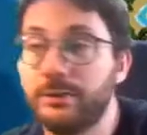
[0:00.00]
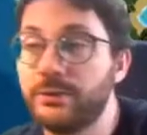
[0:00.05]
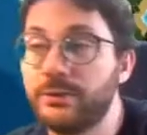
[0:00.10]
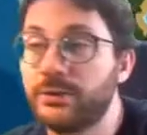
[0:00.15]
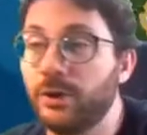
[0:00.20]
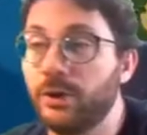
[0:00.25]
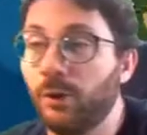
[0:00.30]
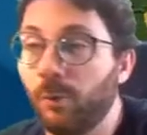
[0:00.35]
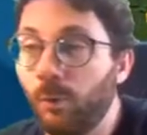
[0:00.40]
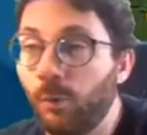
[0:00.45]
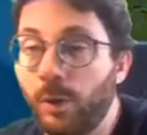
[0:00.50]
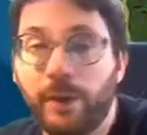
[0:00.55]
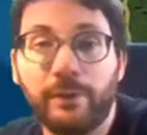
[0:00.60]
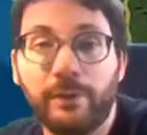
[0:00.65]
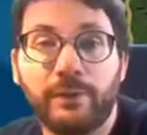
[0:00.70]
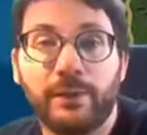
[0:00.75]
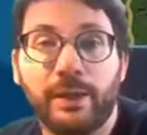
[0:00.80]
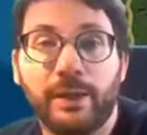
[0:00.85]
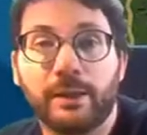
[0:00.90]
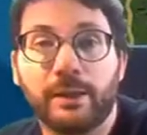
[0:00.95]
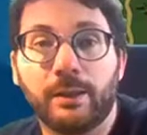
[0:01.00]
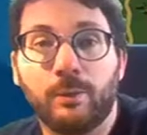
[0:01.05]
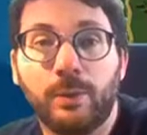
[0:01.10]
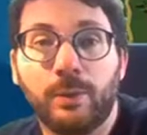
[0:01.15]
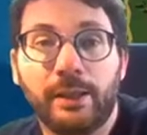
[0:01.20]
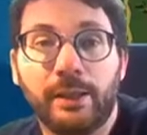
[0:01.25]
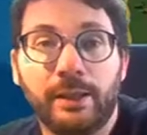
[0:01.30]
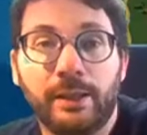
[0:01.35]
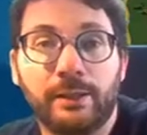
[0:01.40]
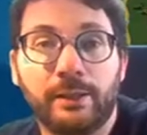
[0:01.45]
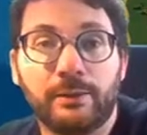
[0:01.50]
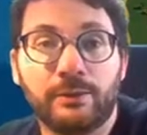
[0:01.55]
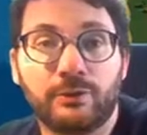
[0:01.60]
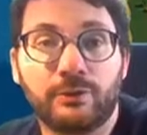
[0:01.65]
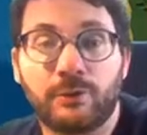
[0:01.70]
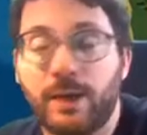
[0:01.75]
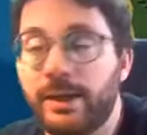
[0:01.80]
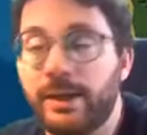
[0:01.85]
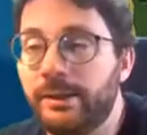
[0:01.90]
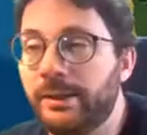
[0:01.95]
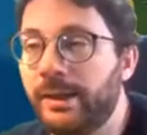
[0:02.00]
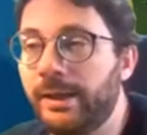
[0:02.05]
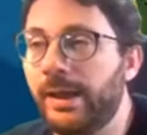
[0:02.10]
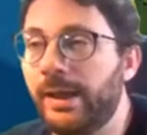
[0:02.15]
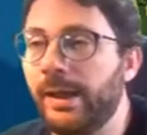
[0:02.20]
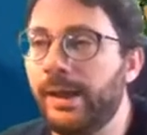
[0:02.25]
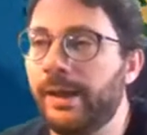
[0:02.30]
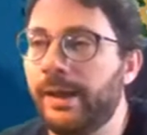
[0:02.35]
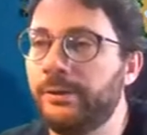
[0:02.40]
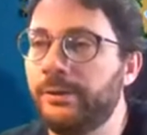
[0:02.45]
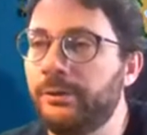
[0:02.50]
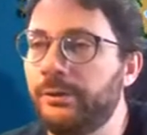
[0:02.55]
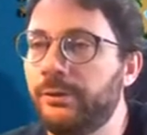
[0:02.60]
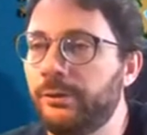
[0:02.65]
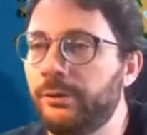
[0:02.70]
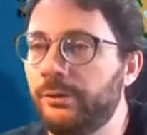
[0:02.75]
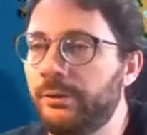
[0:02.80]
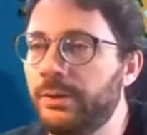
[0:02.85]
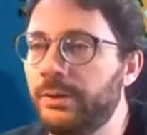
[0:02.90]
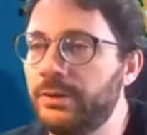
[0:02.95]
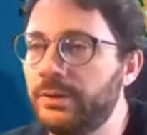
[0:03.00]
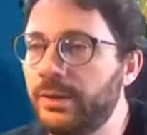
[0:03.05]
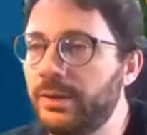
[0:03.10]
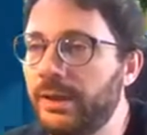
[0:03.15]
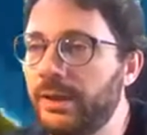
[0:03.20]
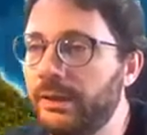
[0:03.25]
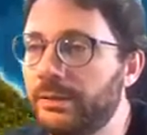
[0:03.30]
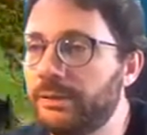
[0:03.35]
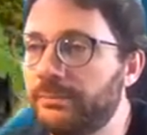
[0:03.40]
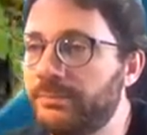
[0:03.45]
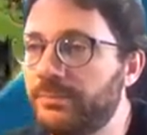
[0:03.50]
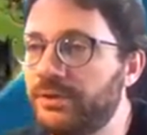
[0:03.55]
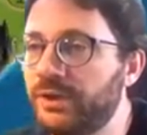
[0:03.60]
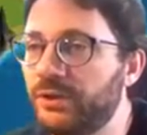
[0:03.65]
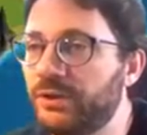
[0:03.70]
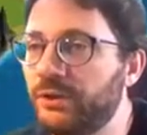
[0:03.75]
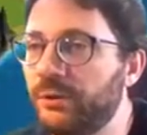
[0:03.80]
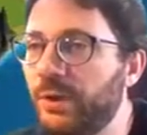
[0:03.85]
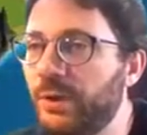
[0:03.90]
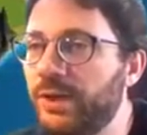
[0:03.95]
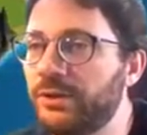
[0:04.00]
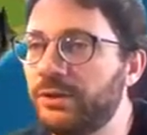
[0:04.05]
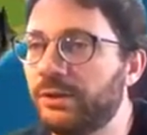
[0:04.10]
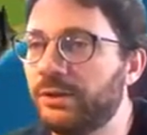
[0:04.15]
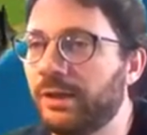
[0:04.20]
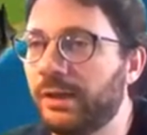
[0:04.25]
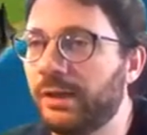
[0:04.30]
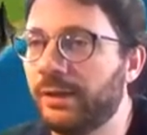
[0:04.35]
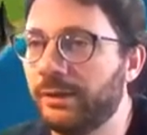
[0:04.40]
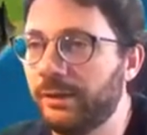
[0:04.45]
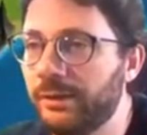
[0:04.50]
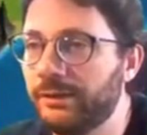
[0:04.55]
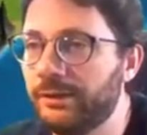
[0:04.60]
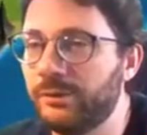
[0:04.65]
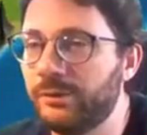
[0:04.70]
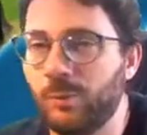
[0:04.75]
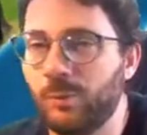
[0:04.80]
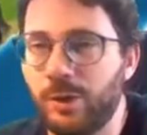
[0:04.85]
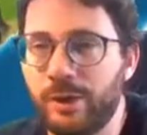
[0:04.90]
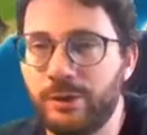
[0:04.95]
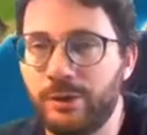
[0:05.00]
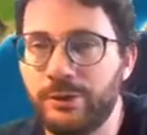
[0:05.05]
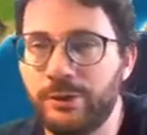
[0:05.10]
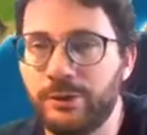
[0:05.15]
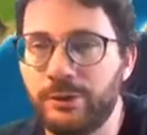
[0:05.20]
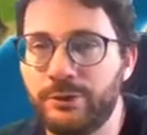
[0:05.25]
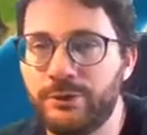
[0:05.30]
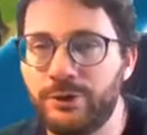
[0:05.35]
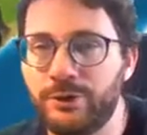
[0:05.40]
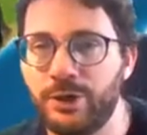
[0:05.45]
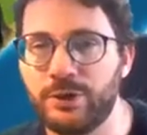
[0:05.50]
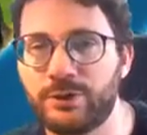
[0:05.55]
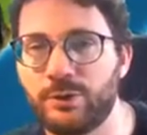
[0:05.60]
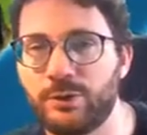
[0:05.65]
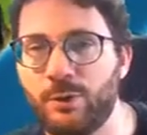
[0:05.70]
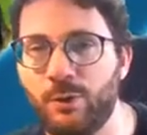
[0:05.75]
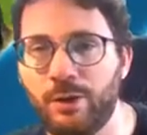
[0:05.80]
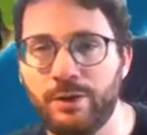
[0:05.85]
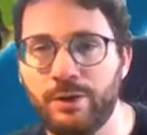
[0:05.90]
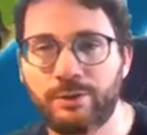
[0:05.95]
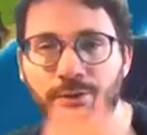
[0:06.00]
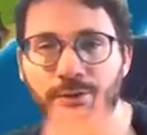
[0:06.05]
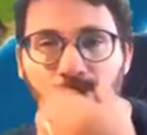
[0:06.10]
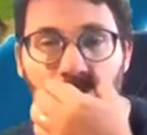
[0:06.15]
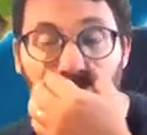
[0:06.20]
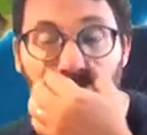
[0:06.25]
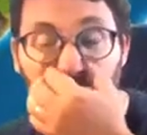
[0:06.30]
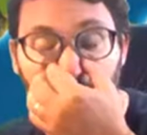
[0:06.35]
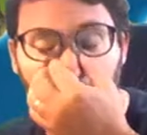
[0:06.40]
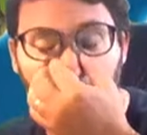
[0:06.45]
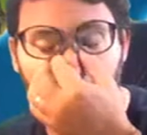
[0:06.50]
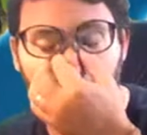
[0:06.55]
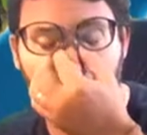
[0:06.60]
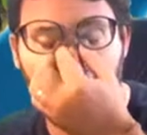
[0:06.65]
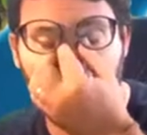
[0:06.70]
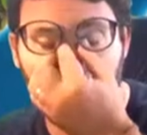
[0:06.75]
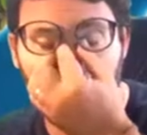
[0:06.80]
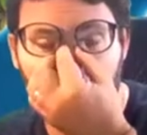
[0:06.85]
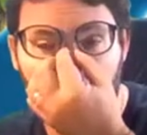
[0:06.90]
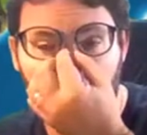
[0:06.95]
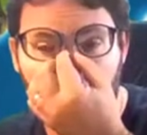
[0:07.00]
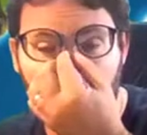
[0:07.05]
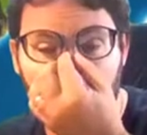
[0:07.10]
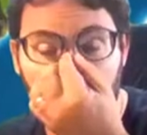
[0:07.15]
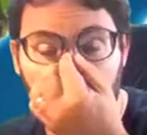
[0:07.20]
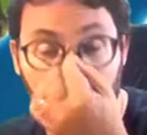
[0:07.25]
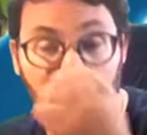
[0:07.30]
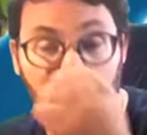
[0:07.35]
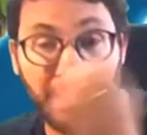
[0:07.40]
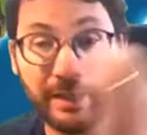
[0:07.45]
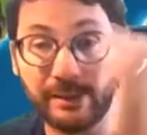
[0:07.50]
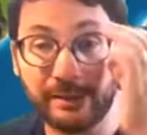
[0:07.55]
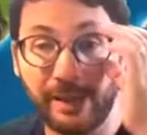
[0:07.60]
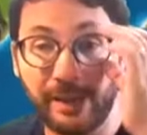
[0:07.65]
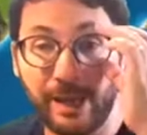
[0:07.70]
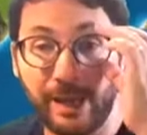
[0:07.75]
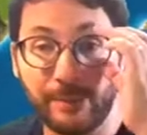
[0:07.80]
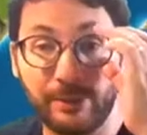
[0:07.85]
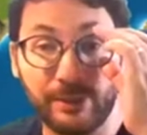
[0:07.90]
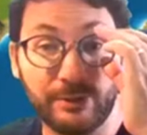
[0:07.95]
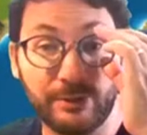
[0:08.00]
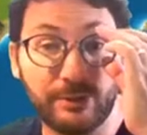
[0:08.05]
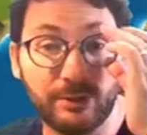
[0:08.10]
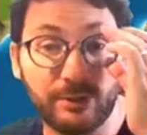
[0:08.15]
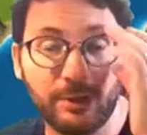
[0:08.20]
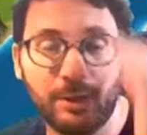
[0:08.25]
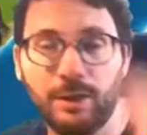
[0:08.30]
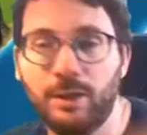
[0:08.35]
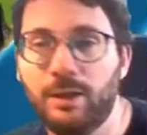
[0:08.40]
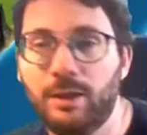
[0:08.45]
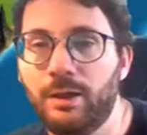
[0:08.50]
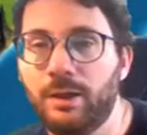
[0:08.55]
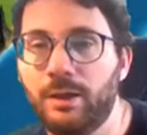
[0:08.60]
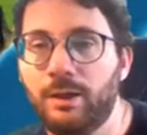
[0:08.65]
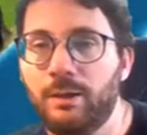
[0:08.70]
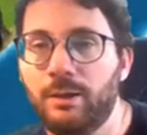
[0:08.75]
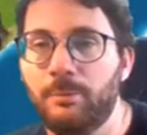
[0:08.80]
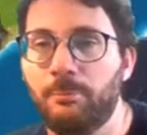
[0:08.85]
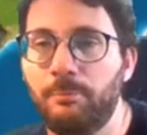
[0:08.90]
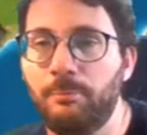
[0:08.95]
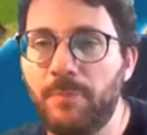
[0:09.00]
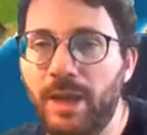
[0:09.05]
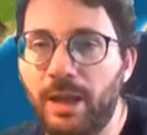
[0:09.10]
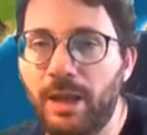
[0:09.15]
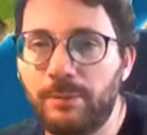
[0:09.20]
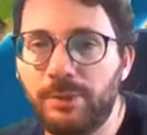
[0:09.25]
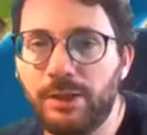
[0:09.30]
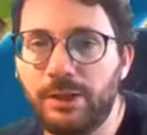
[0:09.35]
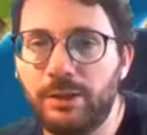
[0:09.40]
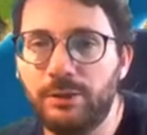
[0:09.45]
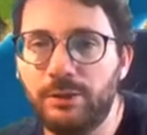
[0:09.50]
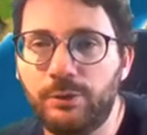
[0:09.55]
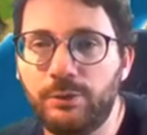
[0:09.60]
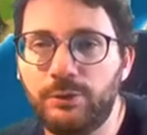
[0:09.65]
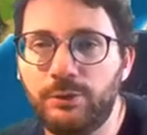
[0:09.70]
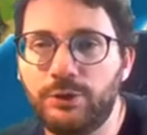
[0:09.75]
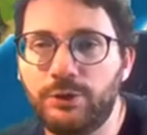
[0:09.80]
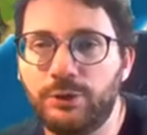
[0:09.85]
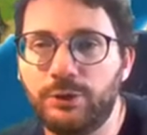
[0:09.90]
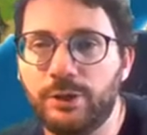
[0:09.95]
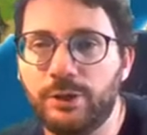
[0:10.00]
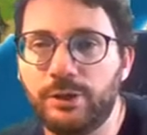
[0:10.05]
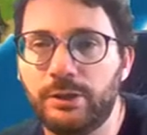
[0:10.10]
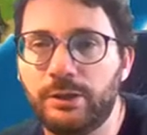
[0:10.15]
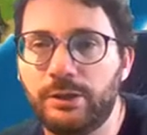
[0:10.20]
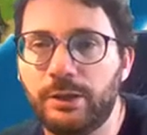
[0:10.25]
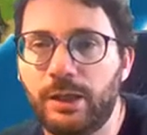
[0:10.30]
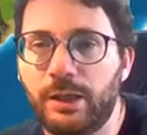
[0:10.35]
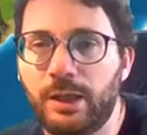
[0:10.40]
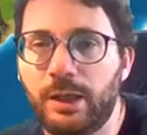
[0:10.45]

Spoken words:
So one thing that we need to train the AI to do is in a situation like this where you're just going to sit and take damage, maybe you should